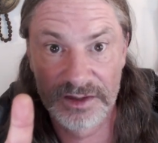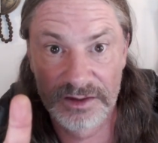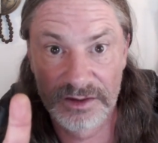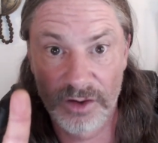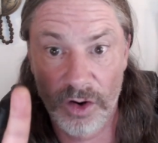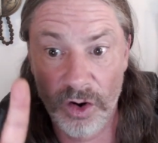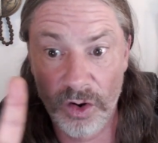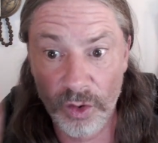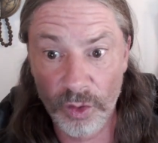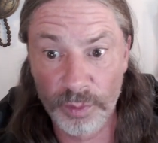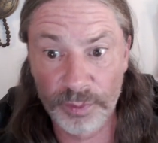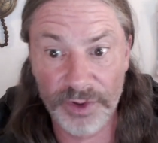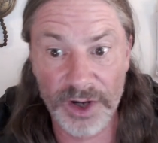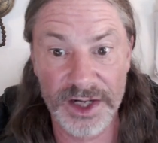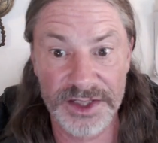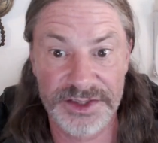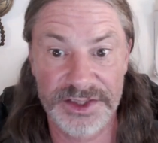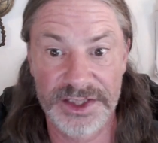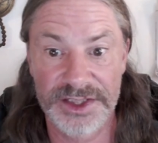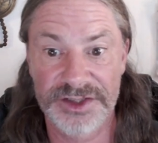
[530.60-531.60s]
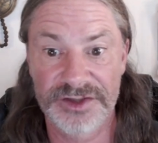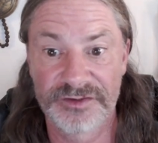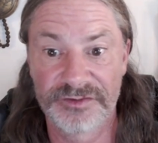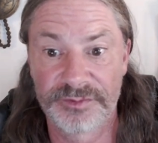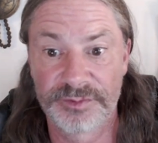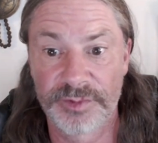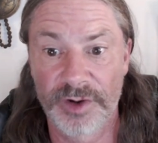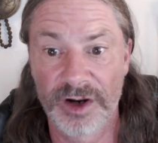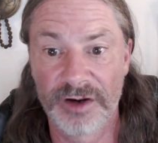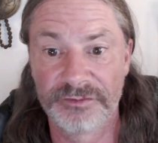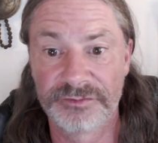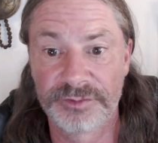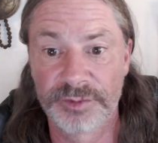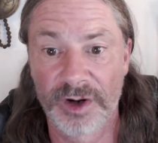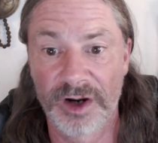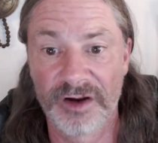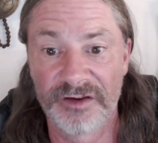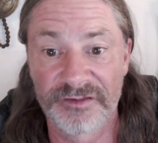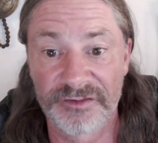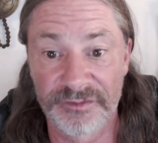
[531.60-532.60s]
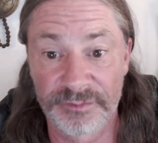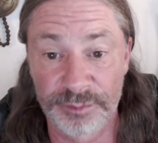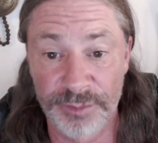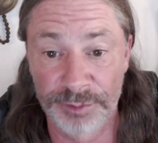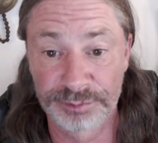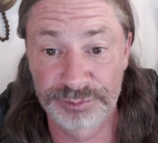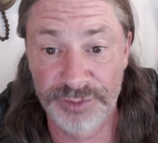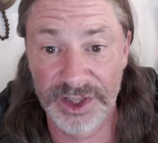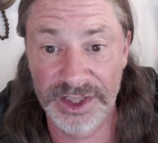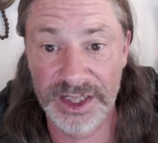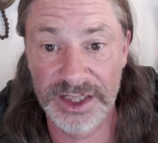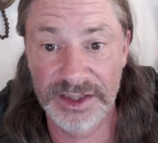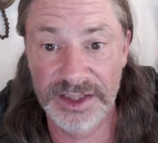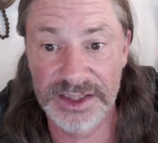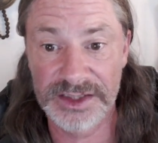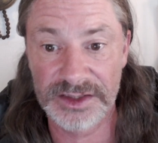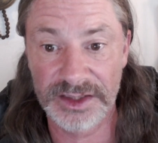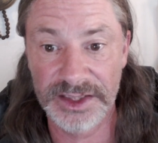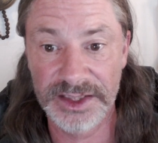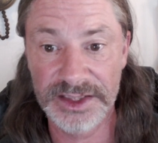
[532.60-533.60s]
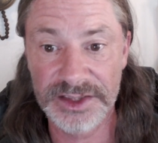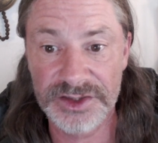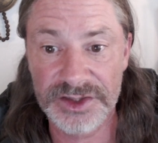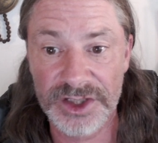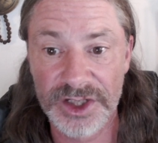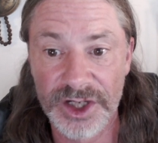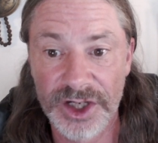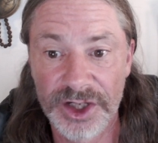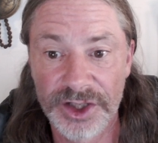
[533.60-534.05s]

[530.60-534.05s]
whole process of, of, of bringing these leads,